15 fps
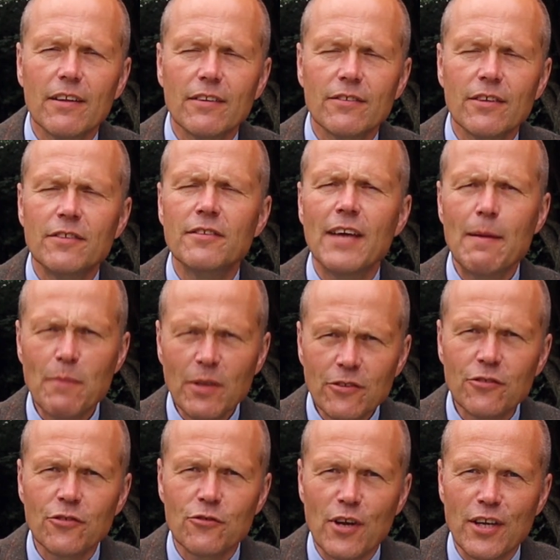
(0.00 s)
to
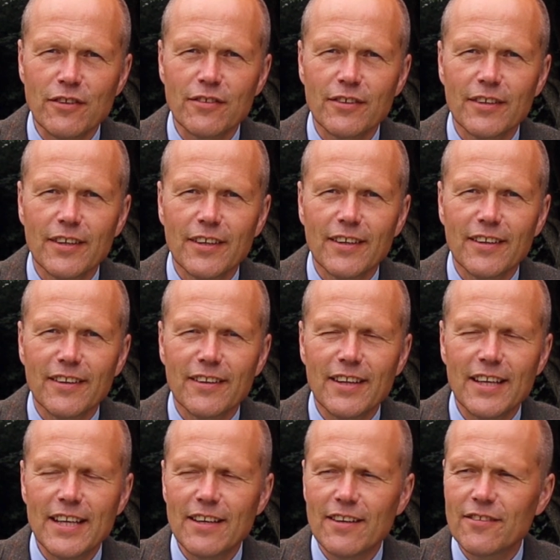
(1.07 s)
demonstrate
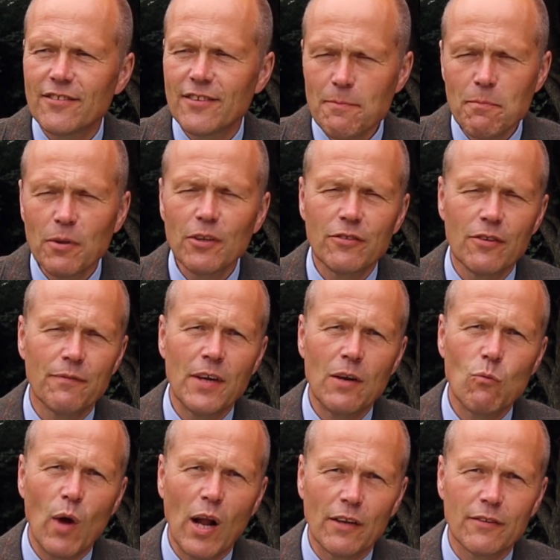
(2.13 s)
the symbols of
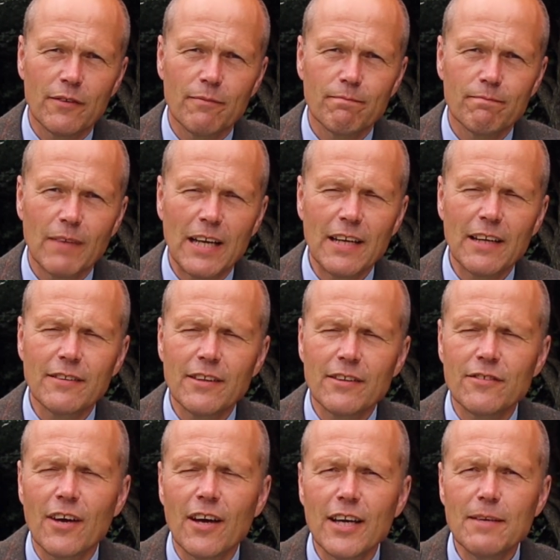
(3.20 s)
their wealth. And at the
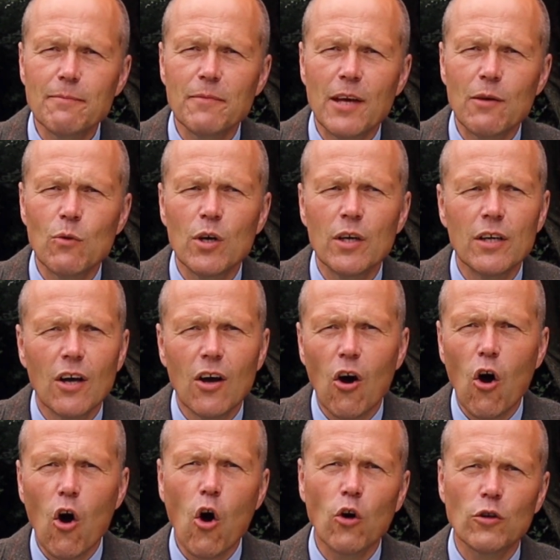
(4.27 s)
time, they were
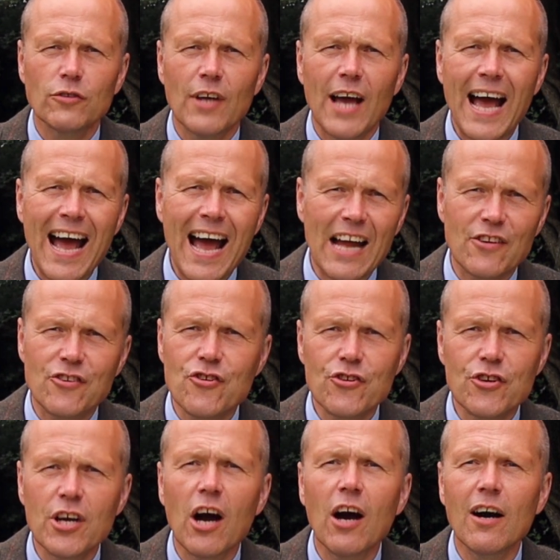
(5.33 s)
hot
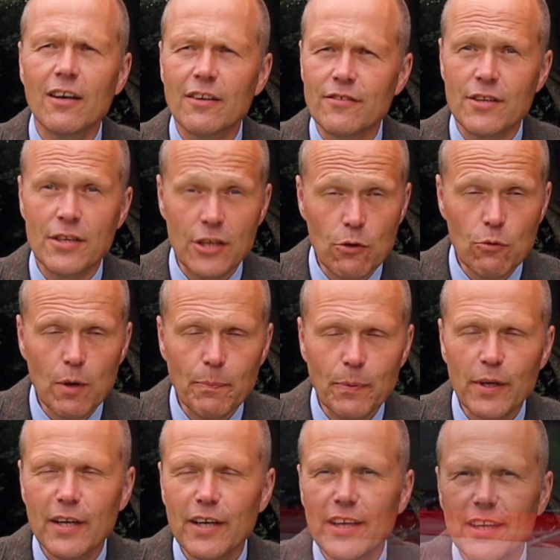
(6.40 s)
hatch cars in Europe,
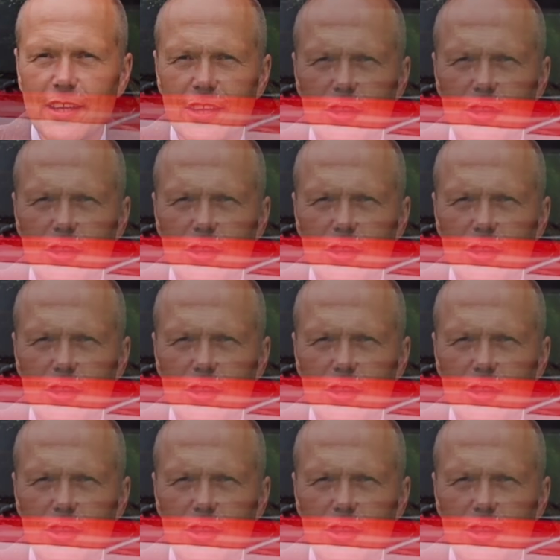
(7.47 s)
you